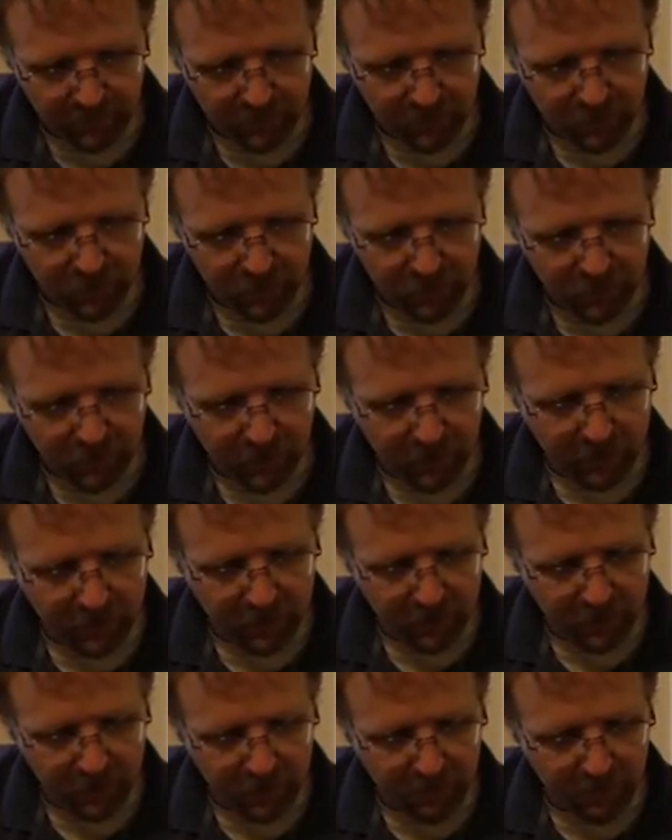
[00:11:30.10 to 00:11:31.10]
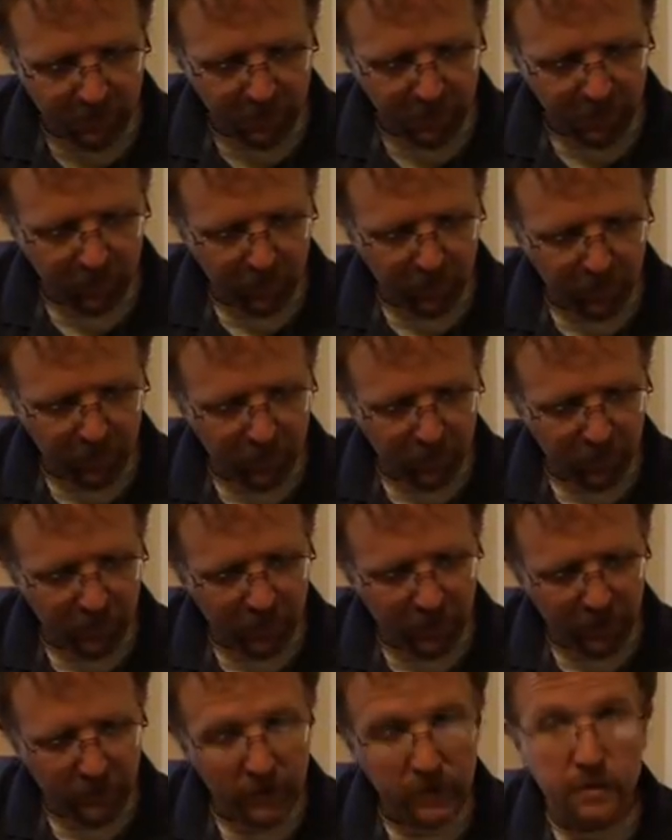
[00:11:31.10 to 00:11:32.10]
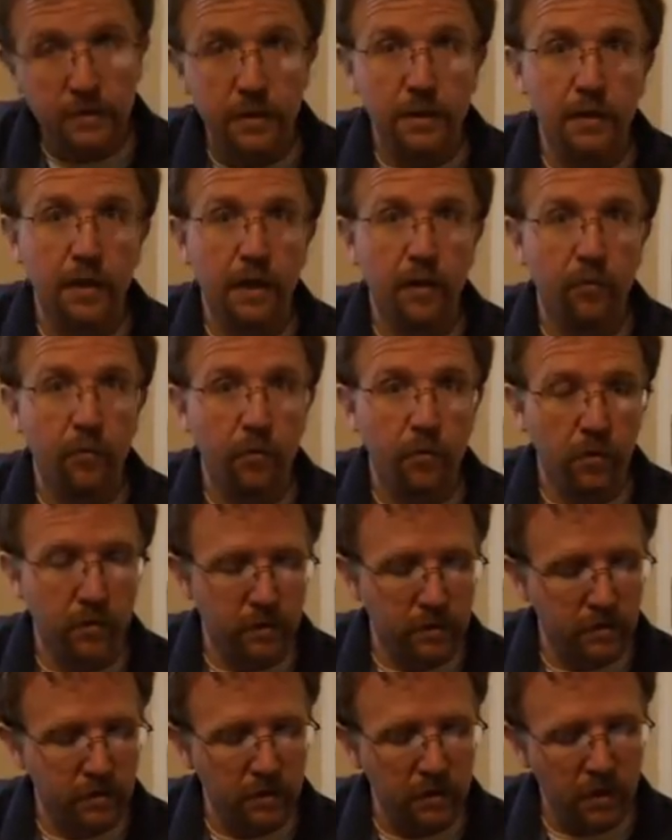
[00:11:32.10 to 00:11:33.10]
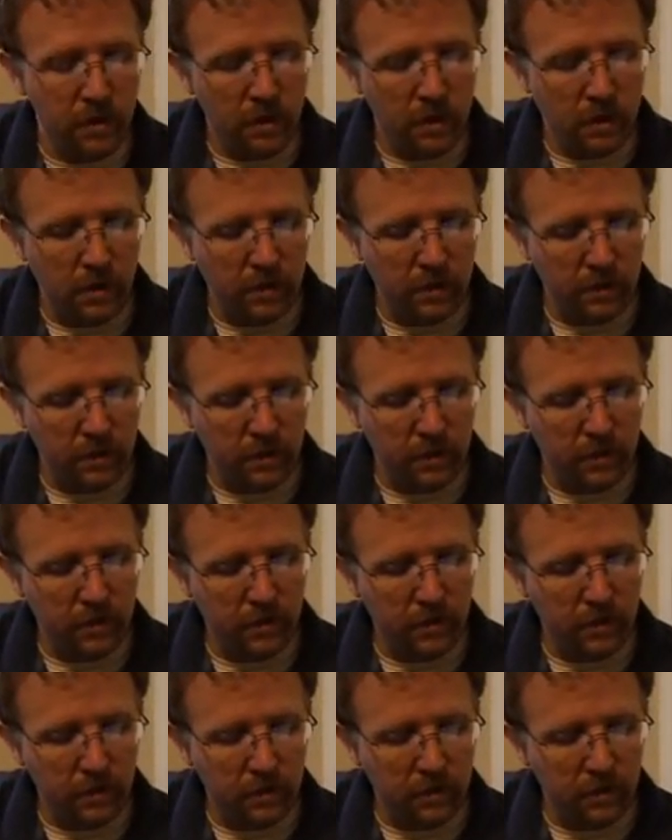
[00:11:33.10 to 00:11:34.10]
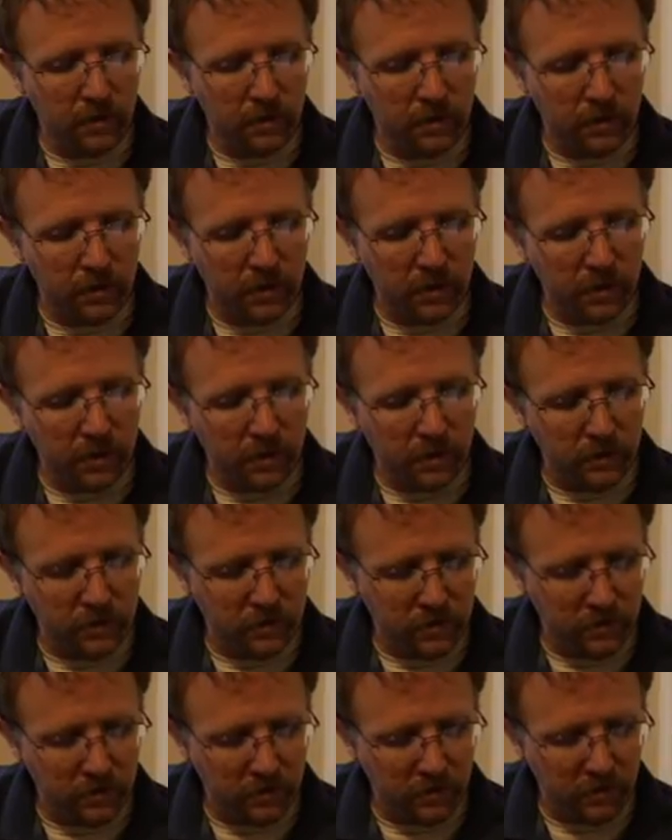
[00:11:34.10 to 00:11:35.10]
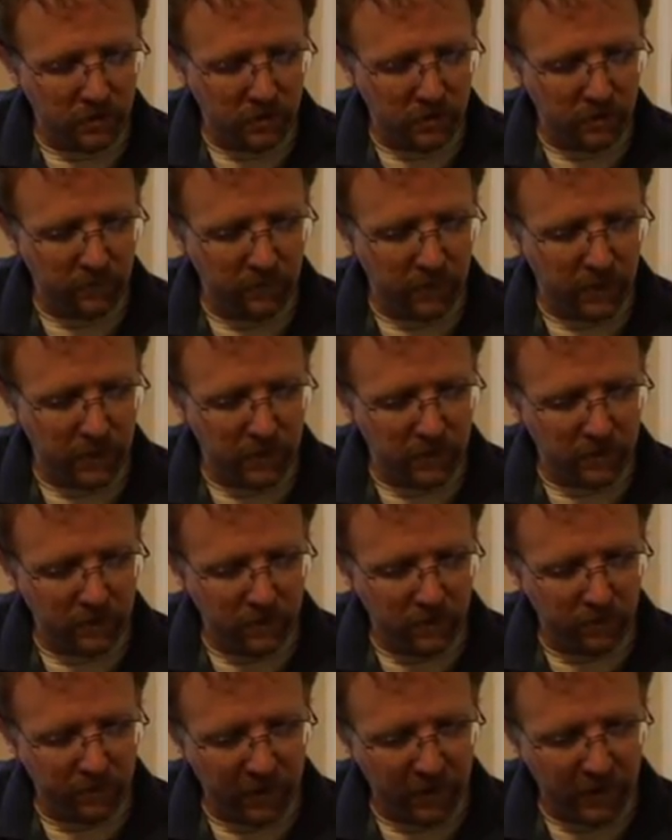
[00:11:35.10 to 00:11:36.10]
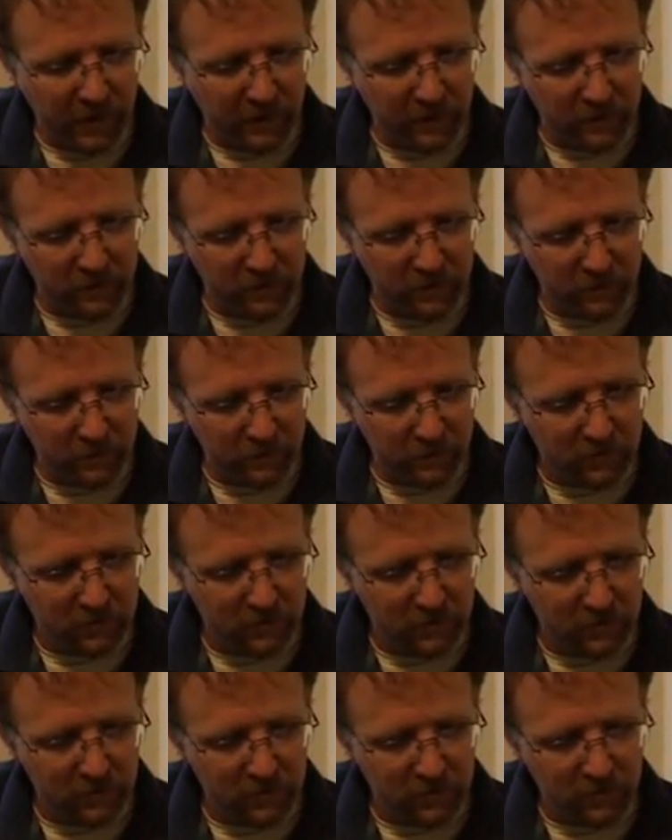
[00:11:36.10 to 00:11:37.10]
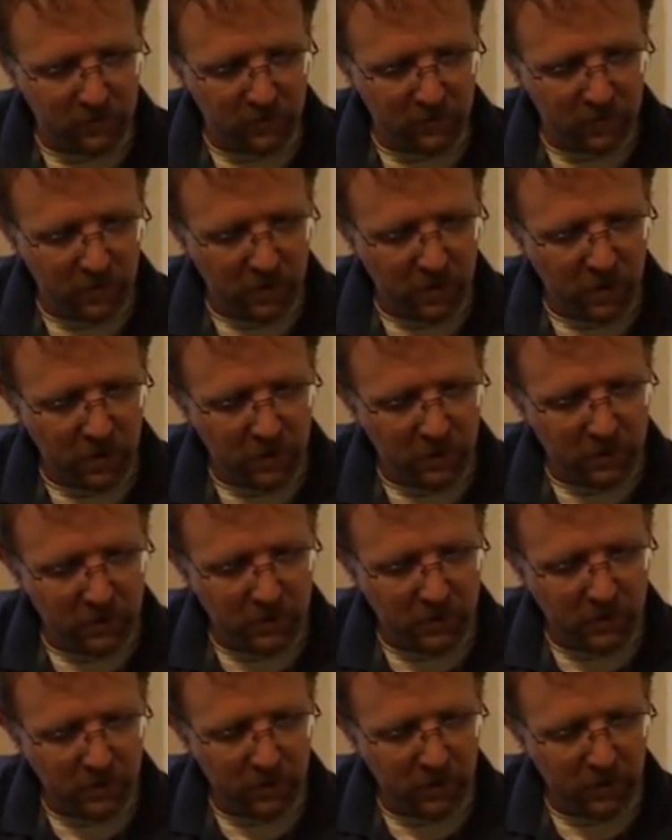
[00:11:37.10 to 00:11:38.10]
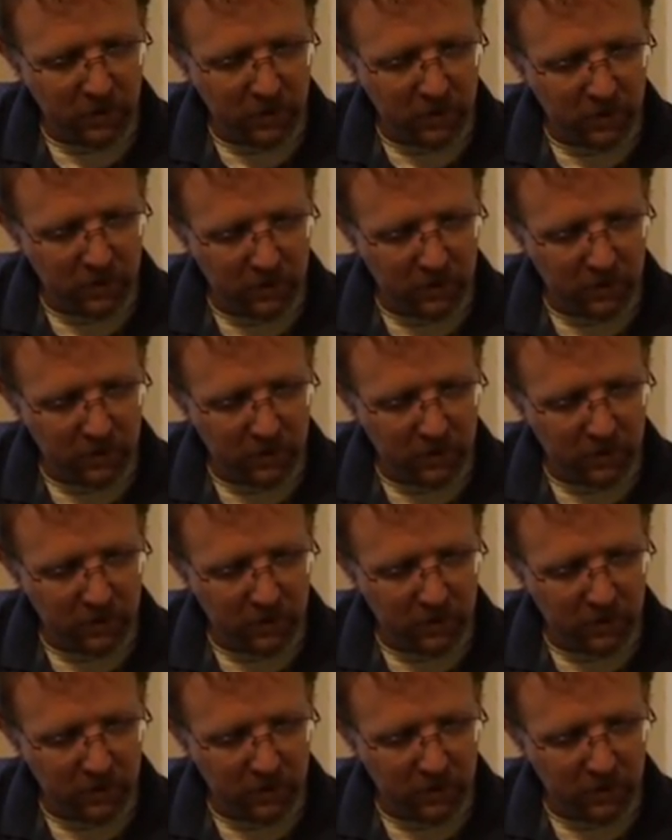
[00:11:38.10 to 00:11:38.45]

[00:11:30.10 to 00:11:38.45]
Just whatever's comfortable for you. And like I said, that works on anything on the A string. So you've got D flat, C,